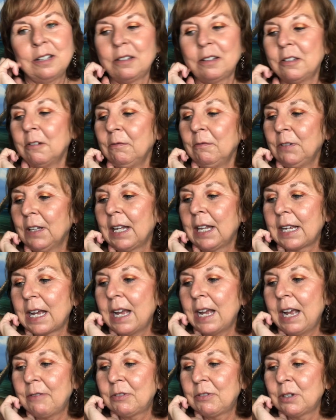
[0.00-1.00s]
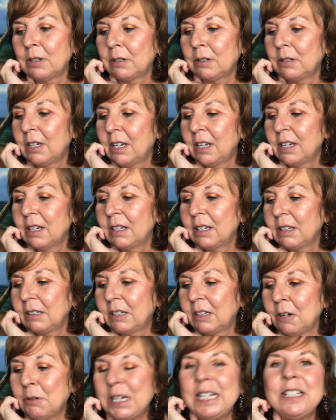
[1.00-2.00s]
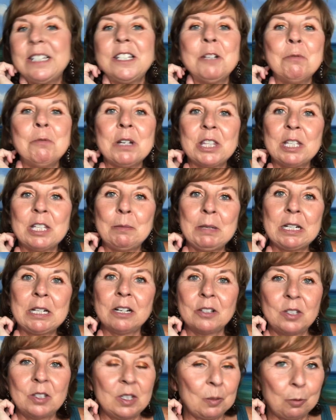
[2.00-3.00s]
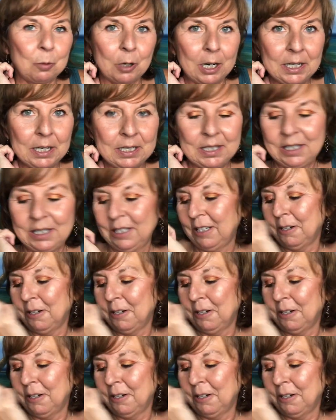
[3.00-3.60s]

don't feel like I have to go easy with it because of the price.